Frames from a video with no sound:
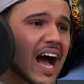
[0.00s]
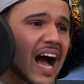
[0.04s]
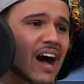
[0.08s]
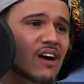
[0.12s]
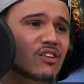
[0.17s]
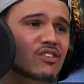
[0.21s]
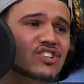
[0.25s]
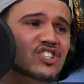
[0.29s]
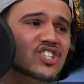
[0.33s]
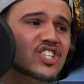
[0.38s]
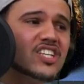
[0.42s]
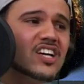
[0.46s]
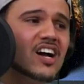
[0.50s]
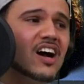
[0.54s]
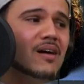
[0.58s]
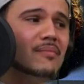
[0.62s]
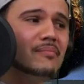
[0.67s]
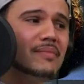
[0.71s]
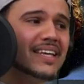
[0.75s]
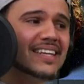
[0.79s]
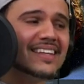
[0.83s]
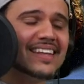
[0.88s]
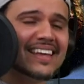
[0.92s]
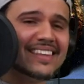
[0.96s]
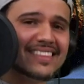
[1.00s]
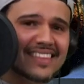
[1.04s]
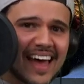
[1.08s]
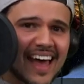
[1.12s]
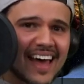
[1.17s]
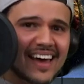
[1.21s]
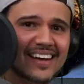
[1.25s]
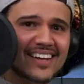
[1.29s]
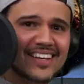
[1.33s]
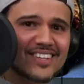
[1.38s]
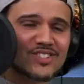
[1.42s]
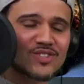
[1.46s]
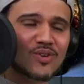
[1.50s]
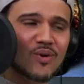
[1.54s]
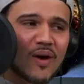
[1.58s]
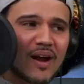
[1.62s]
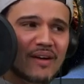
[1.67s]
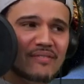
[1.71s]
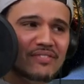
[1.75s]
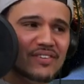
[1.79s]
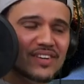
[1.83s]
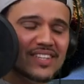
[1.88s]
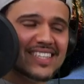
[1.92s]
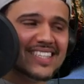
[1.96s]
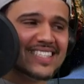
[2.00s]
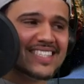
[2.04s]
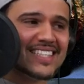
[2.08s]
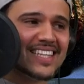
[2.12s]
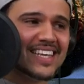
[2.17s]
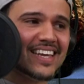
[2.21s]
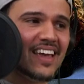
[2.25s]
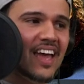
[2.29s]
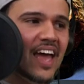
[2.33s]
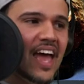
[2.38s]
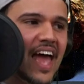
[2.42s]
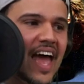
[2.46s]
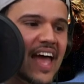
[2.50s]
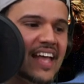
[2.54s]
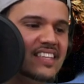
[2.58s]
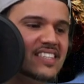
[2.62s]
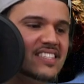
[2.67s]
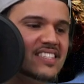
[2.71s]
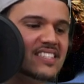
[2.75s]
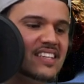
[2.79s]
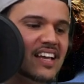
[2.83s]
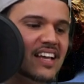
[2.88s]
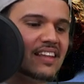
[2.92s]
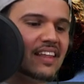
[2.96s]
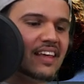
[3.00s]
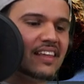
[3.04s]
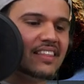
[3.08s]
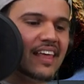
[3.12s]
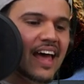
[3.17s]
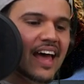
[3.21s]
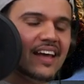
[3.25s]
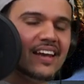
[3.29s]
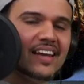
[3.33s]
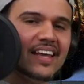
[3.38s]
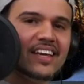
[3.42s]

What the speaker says: How does she come in like that so effortlessly and sing like that?